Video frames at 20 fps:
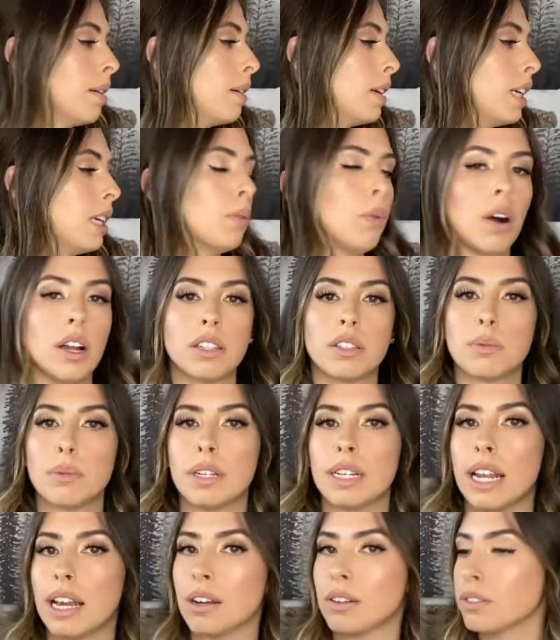He wants
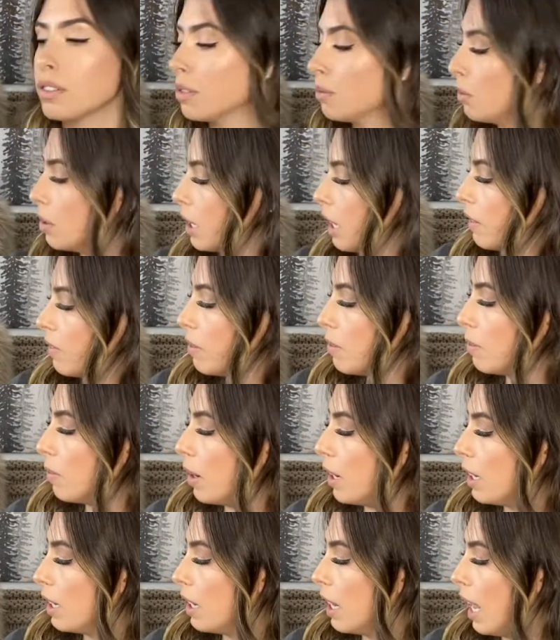one now. We'll give him
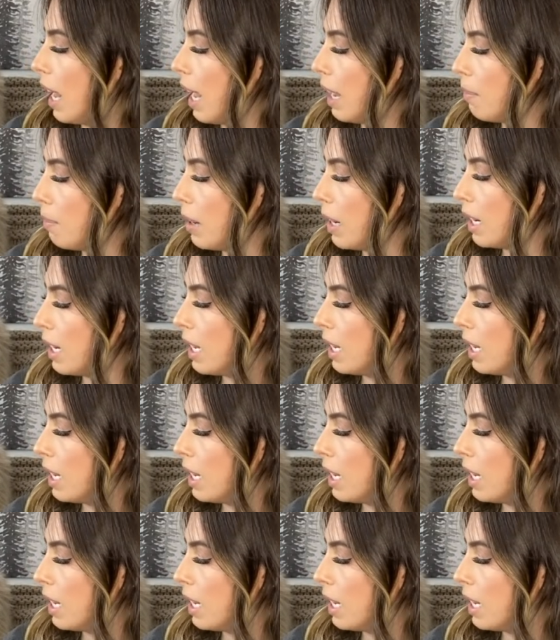one. Hi,